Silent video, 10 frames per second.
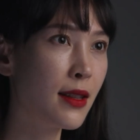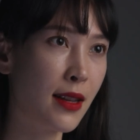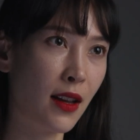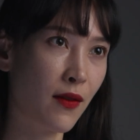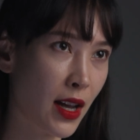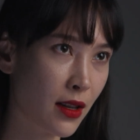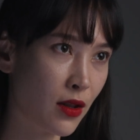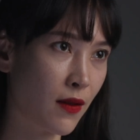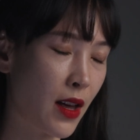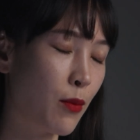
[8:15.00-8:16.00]
to take
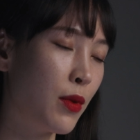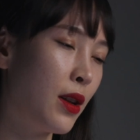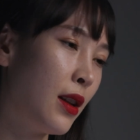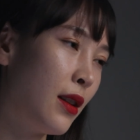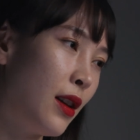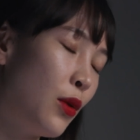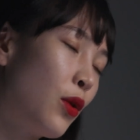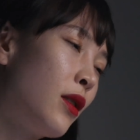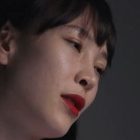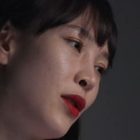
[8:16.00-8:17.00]
advantage of that. But in
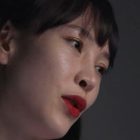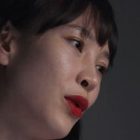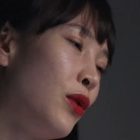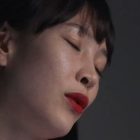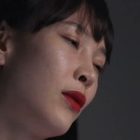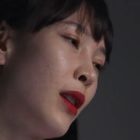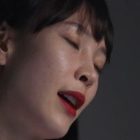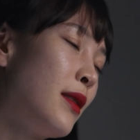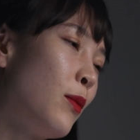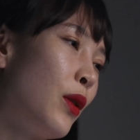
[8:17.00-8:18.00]
order to,
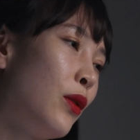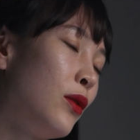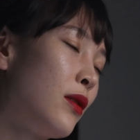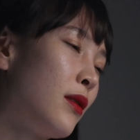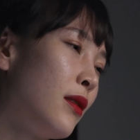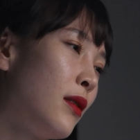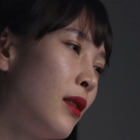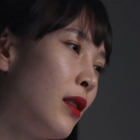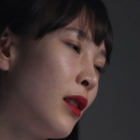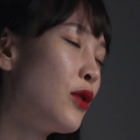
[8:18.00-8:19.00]
I suppose,
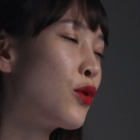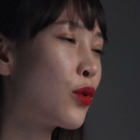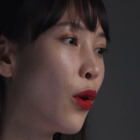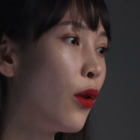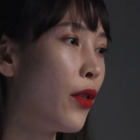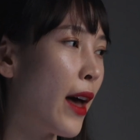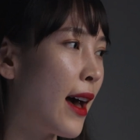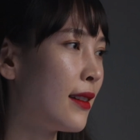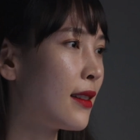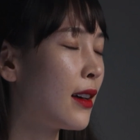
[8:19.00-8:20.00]
control
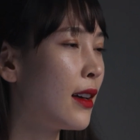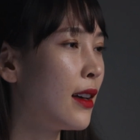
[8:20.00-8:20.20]
that,